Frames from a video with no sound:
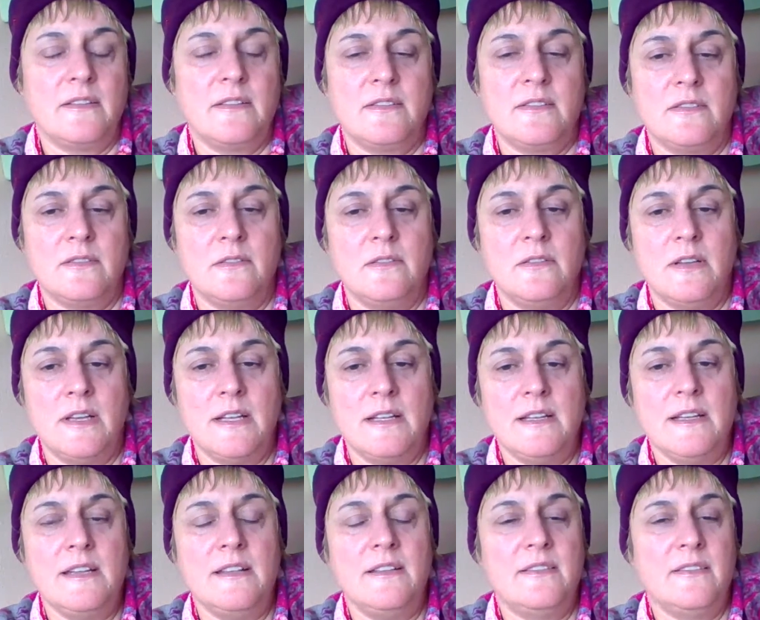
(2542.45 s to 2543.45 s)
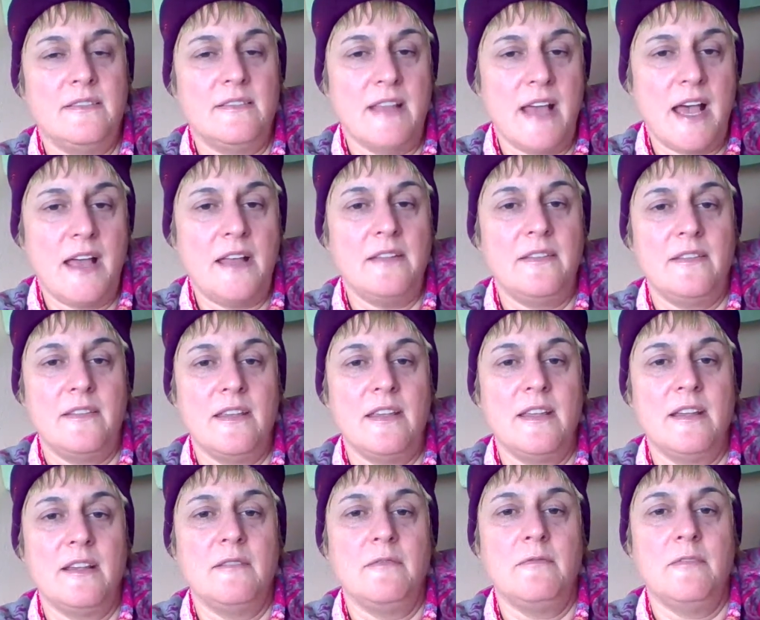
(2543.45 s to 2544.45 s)
So at least that
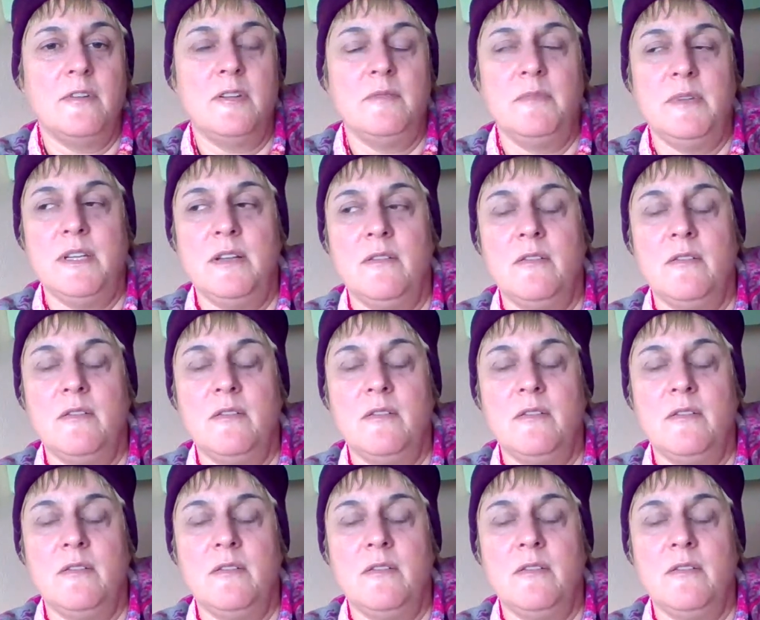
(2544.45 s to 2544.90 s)
thing would be